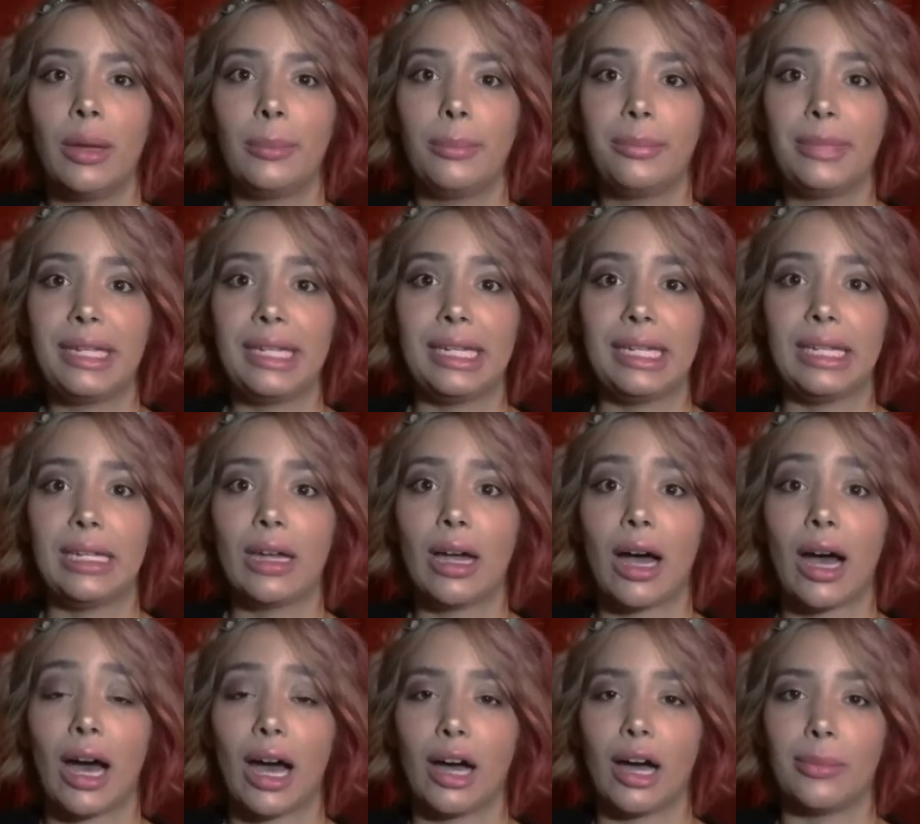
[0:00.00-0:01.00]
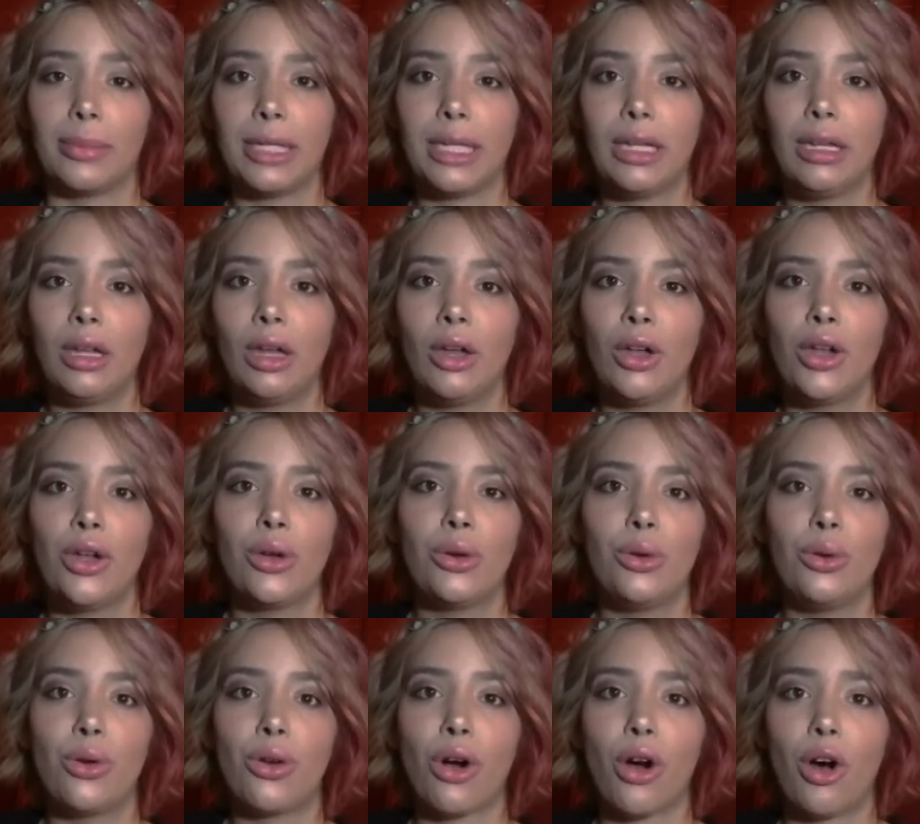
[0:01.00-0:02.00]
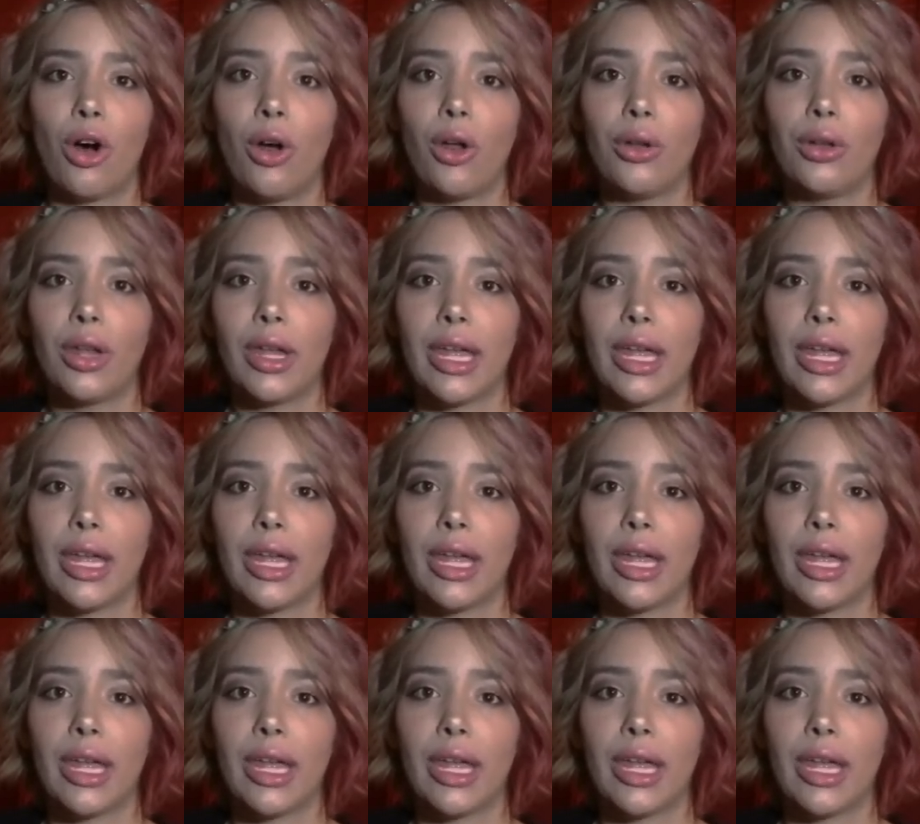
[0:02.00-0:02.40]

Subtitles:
P. Hobby, who called